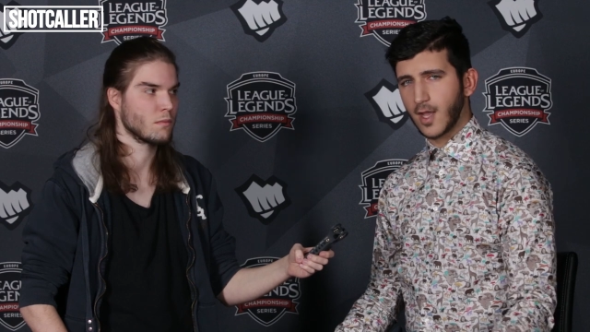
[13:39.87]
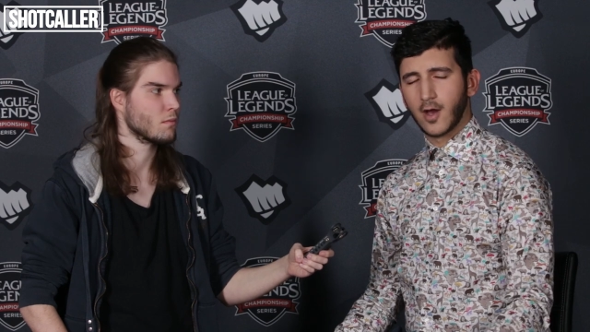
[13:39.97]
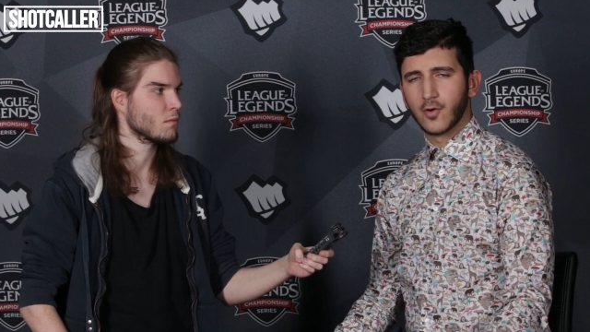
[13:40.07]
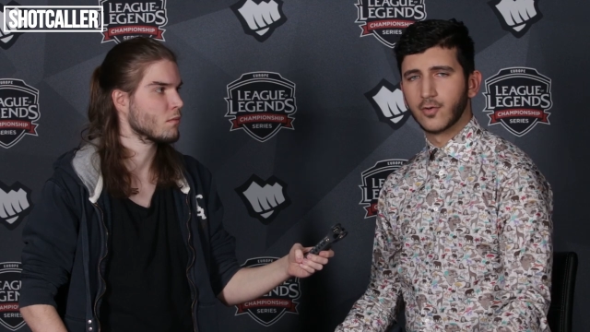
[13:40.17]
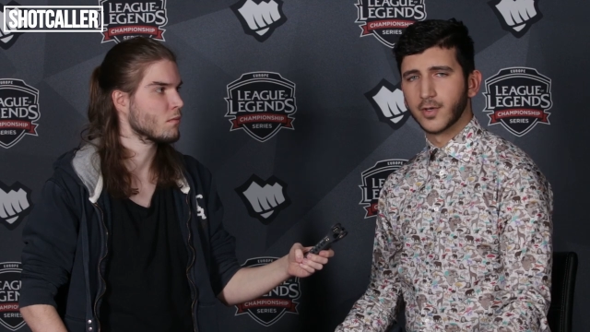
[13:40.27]

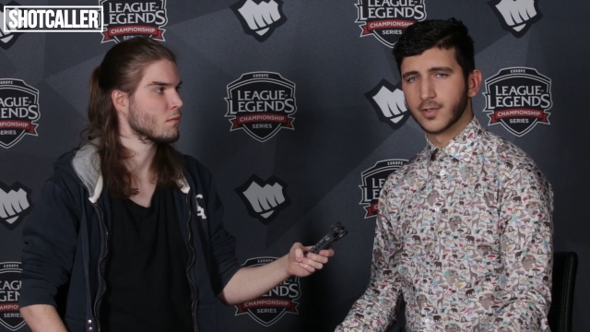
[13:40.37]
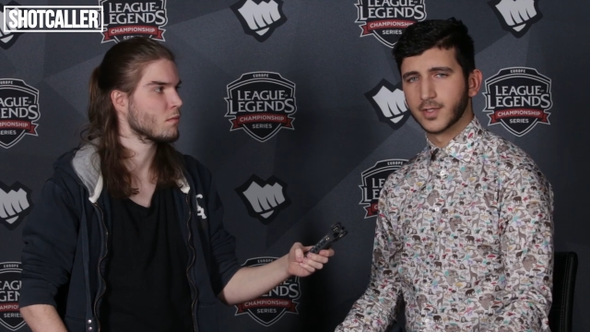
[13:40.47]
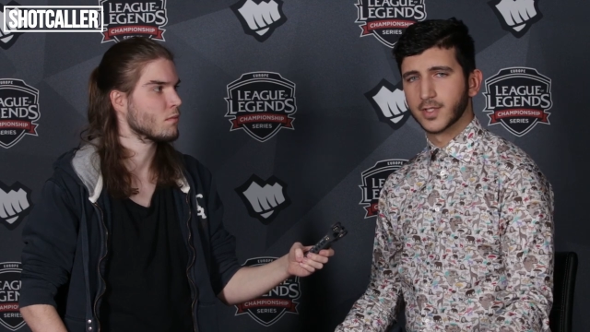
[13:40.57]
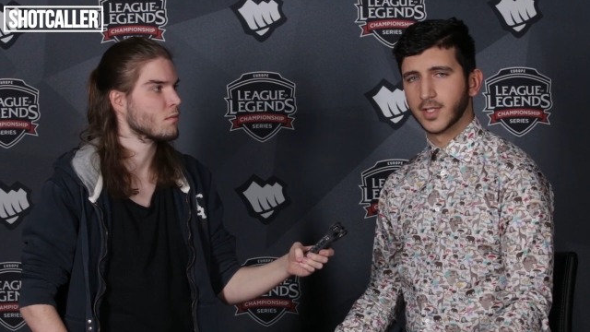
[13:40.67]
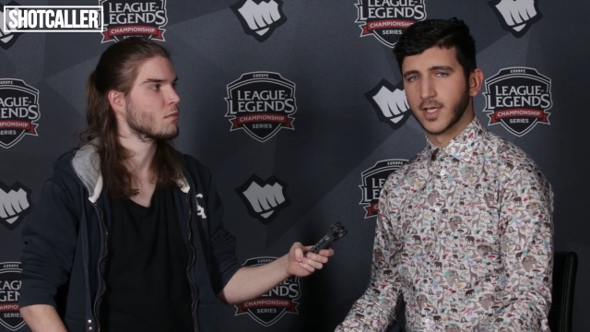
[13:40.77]
Speaker 1: our
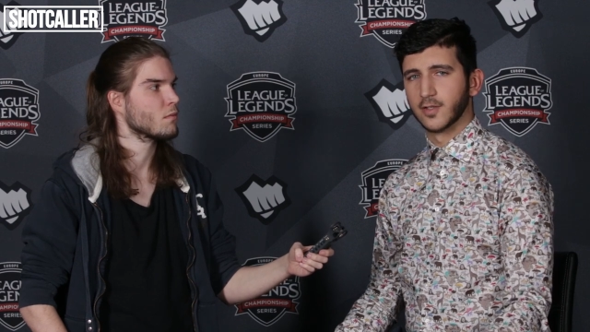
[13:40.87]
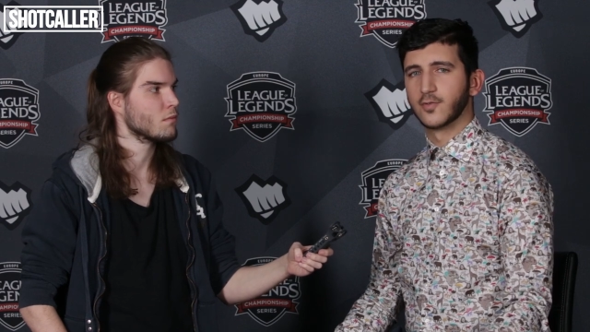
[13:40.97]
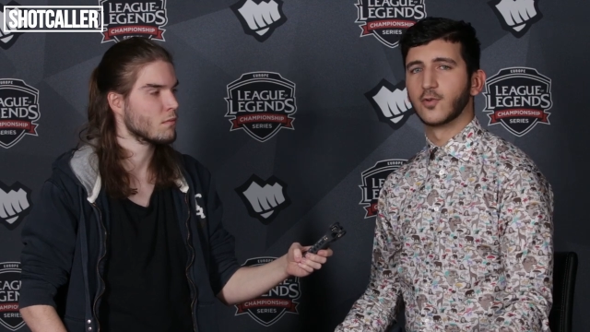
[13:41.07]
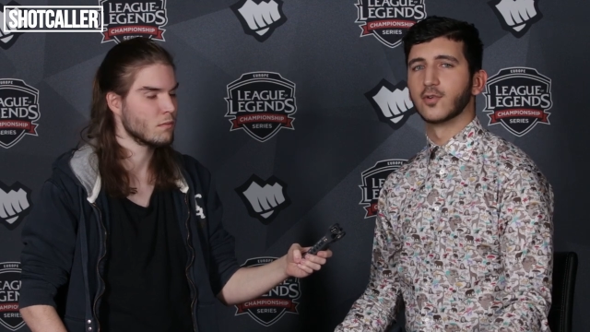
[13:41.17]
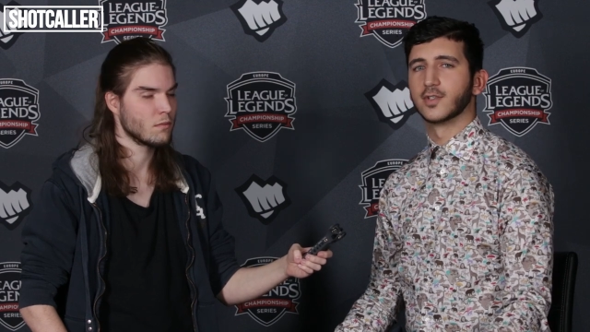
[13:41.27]
owners and
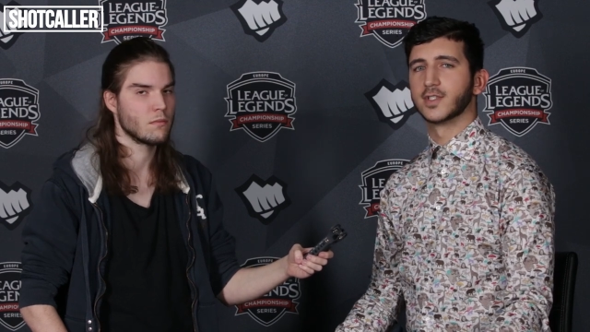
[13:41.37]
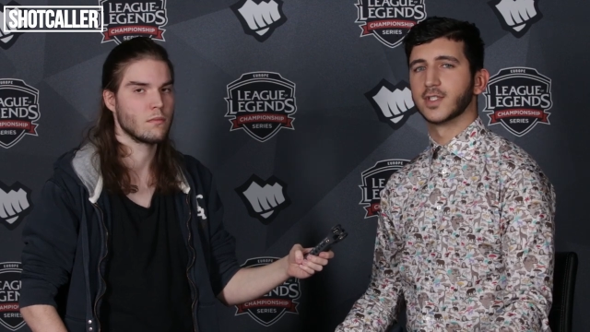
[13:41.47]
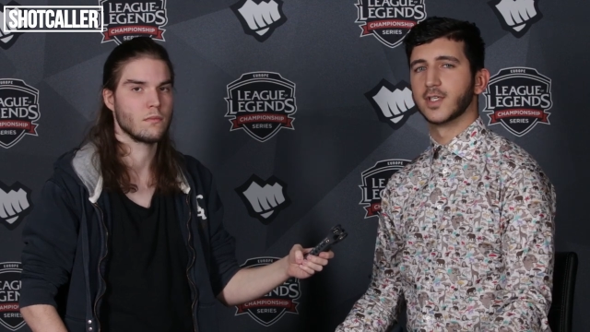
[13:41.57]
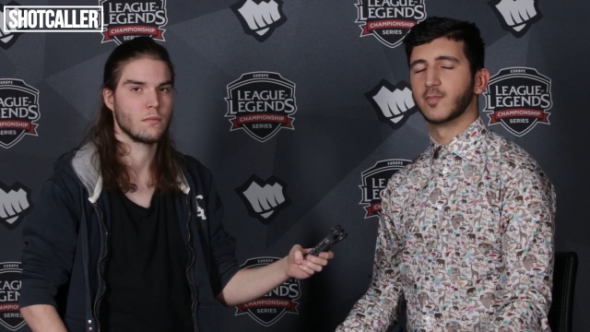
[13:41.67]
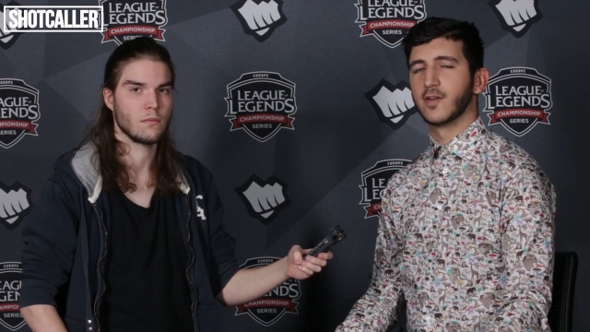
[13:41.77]
of course
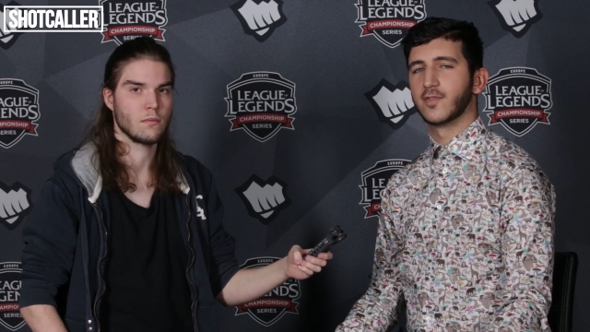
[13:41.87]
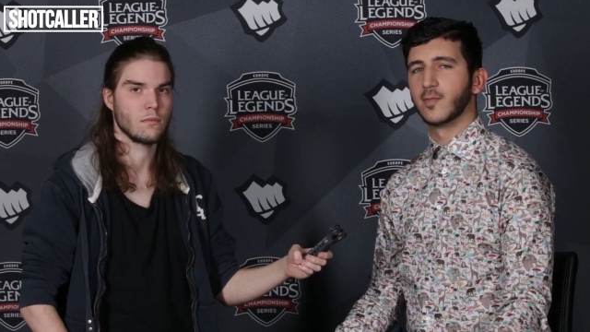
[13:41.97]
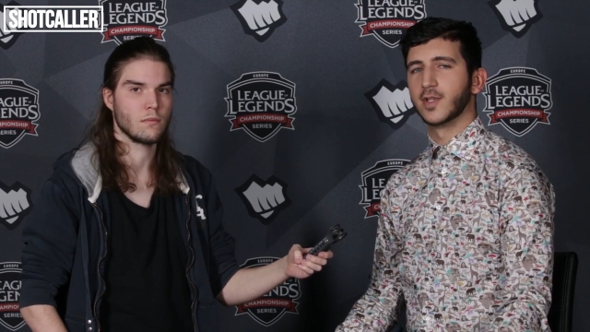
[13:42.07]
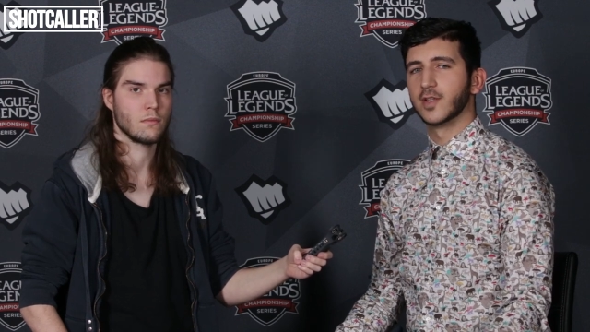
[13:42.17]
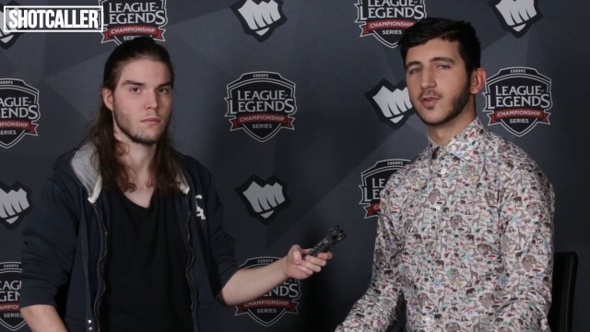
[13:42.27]
uh, my
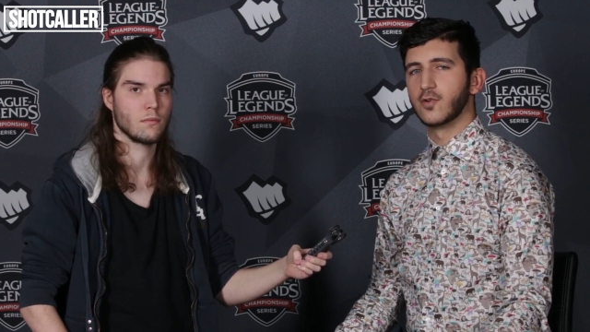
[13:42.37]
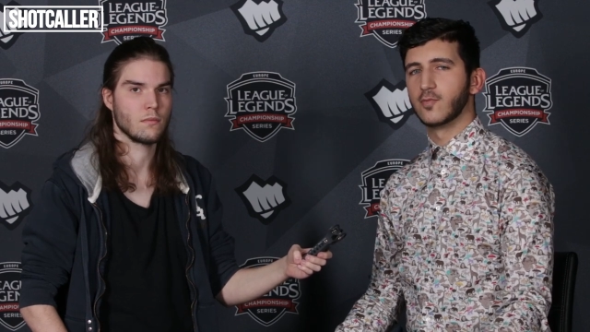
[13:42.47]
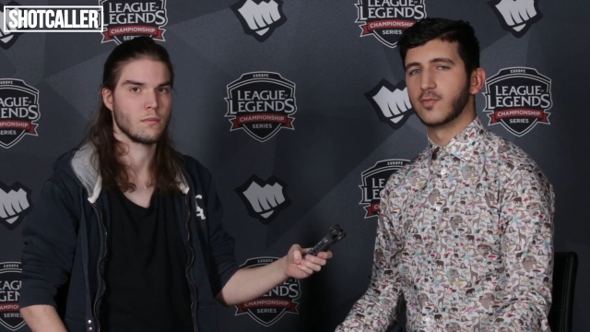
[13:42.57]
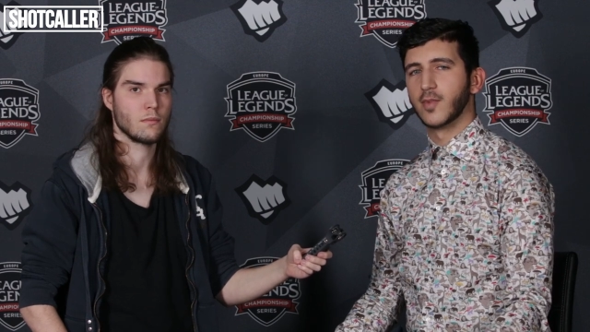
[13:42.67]
family at home,